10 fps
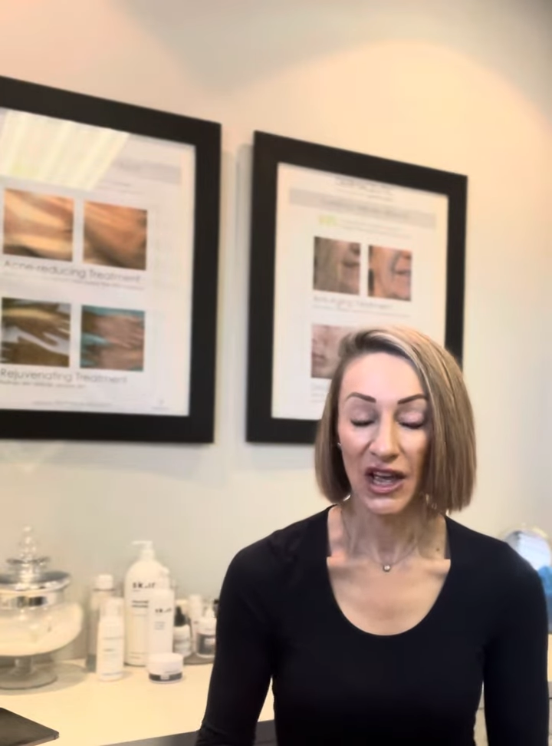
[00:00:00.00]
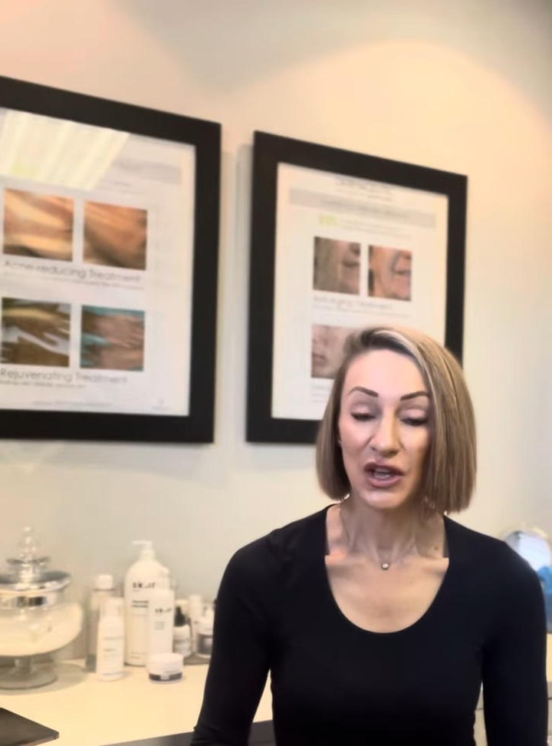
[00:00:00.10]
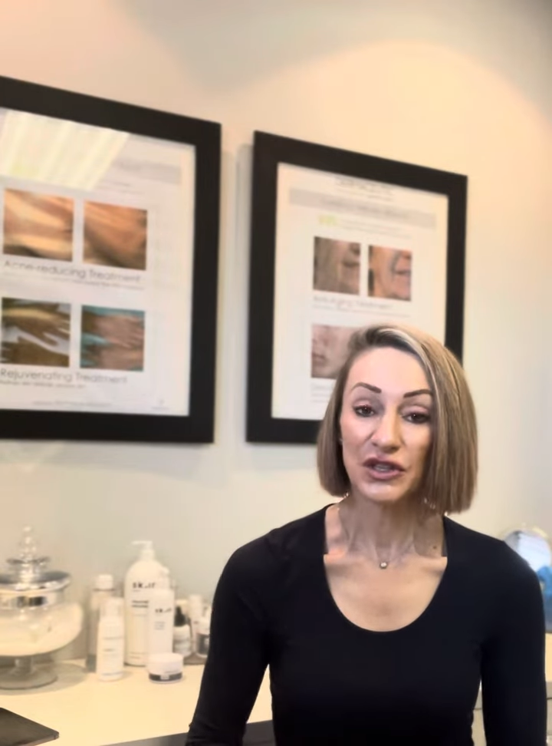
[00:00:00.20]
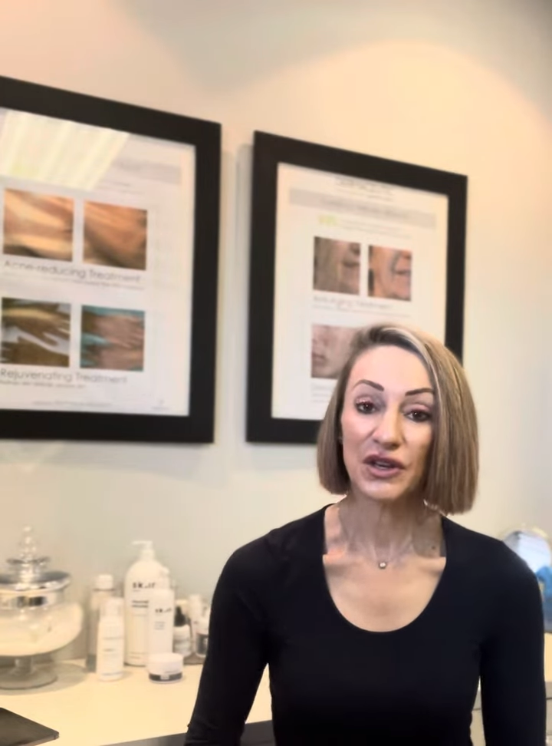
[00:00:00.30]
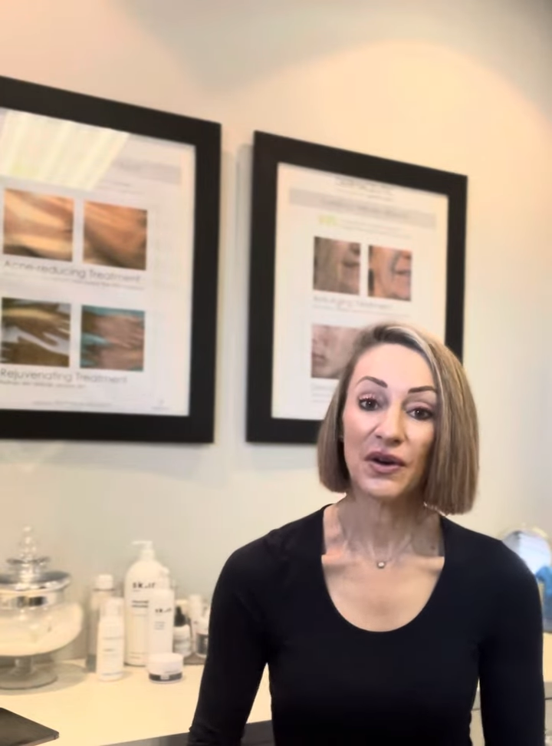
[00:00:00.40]

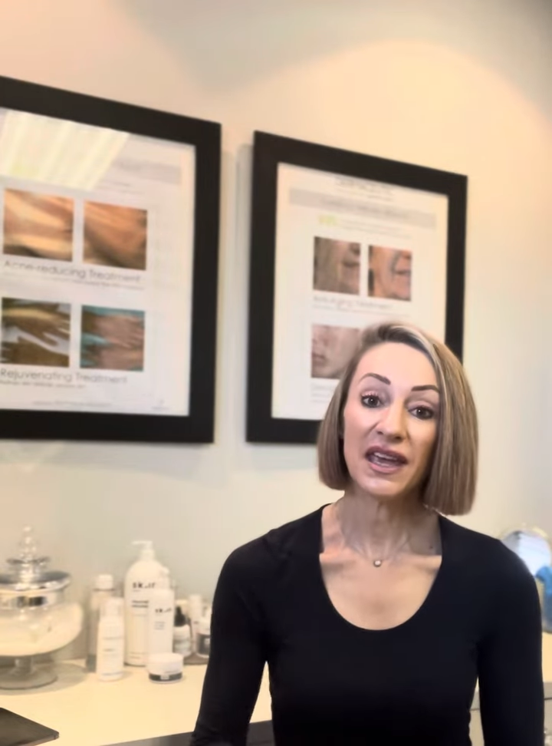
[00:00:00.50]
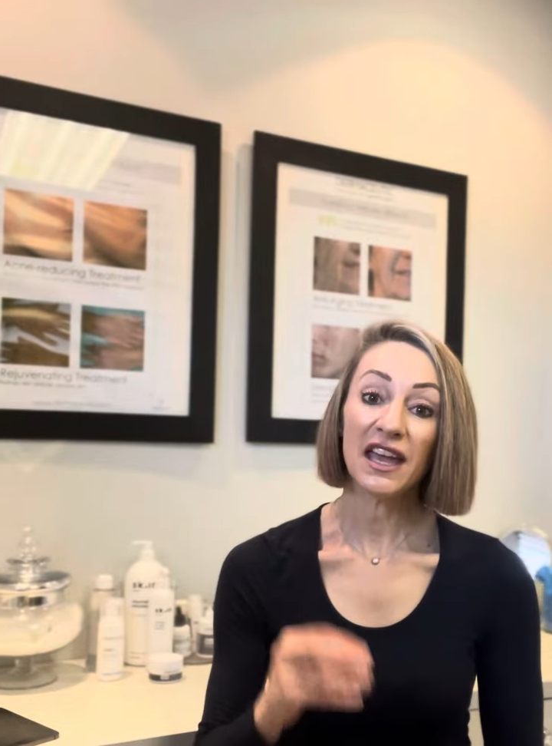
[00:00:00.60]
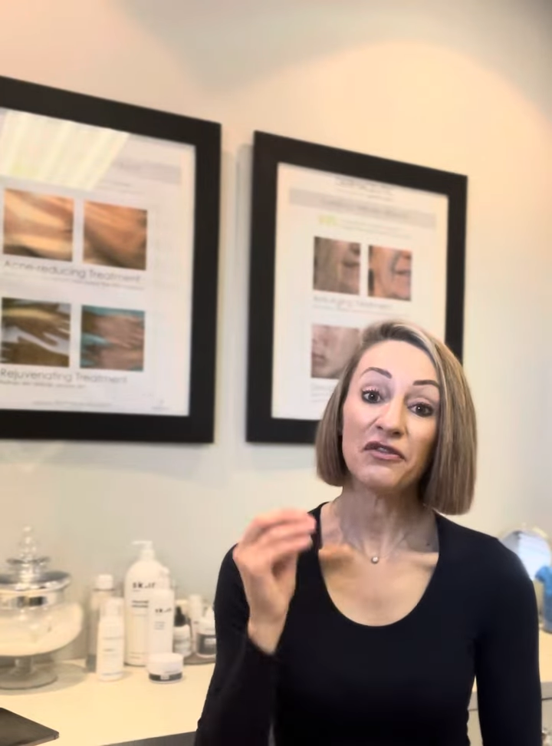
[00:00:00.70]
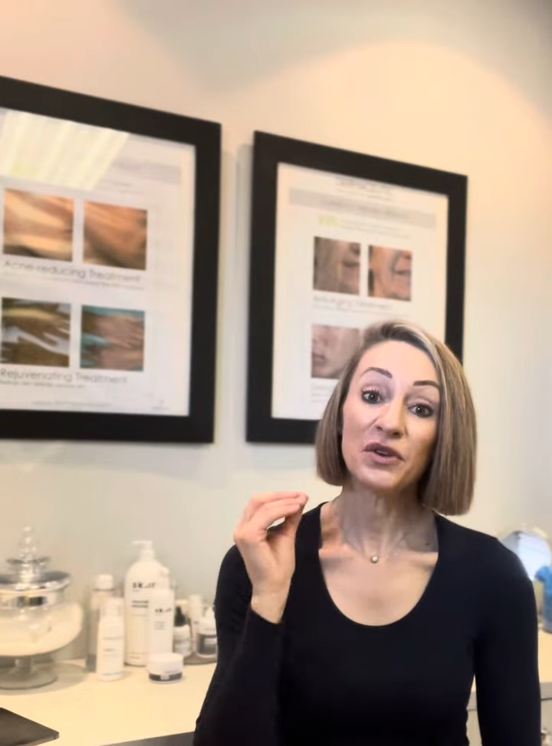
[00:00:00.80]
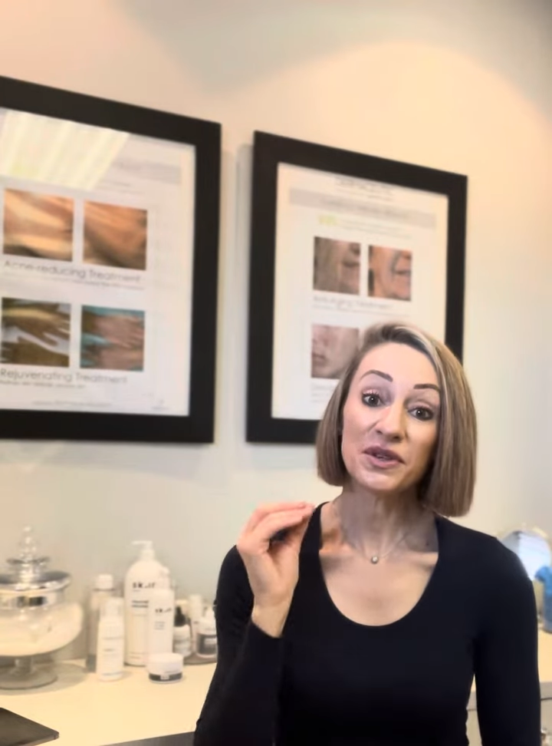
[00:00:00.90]
So
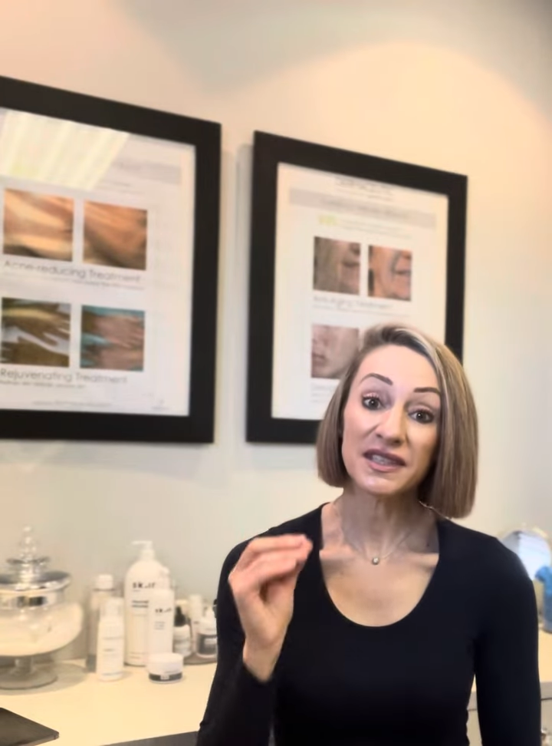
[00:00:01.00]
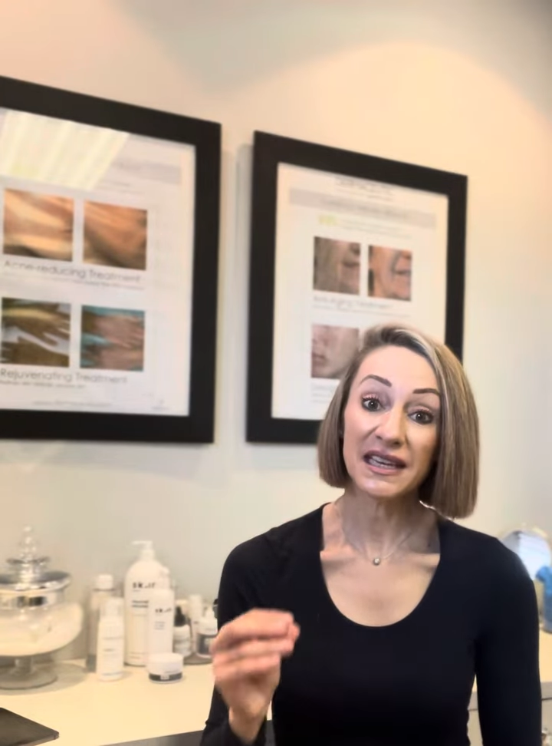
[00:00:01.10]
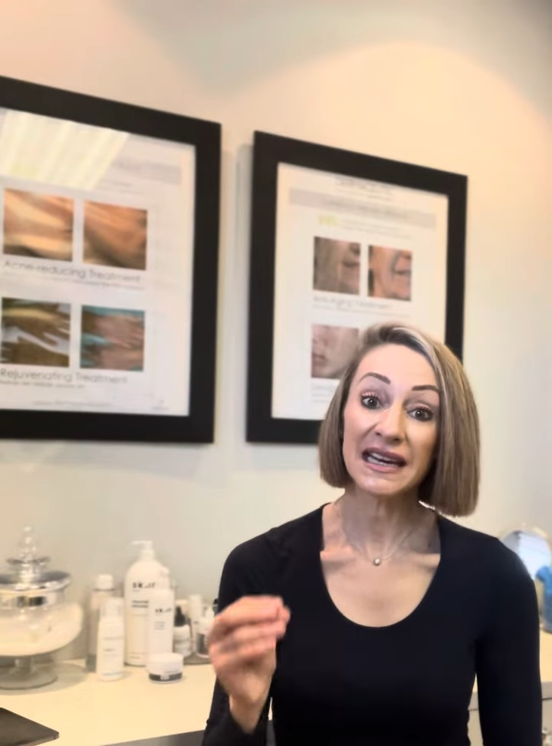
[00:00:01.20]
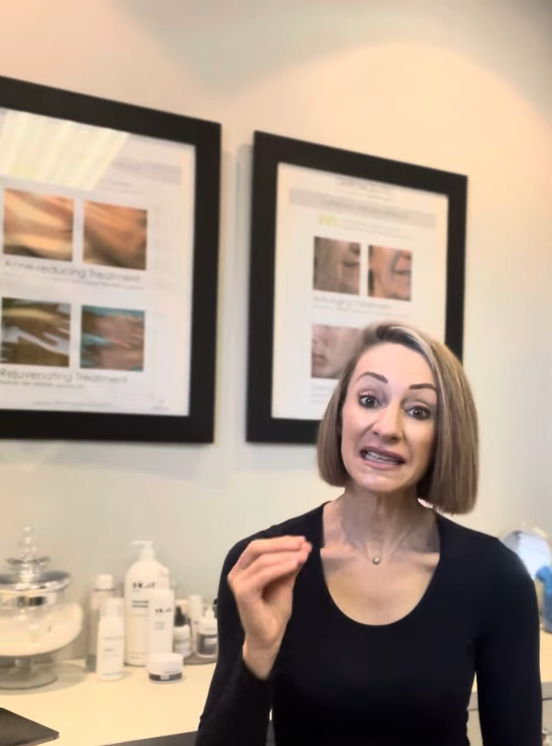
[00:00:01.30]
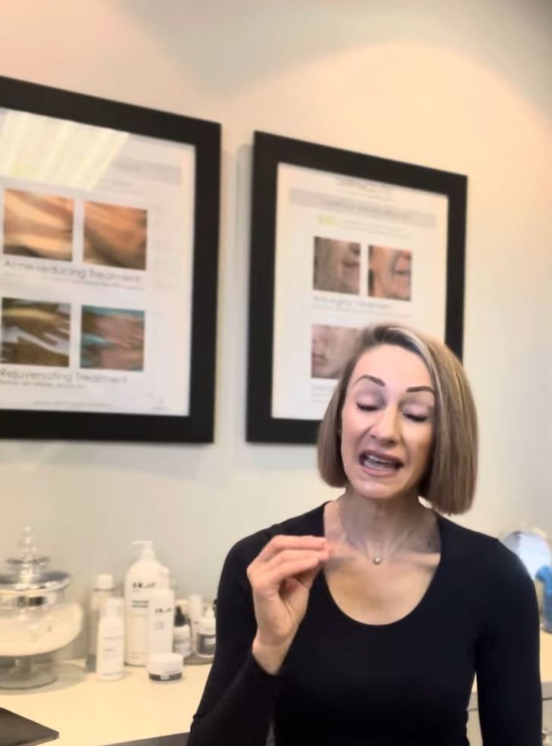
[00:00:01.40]
if your skin is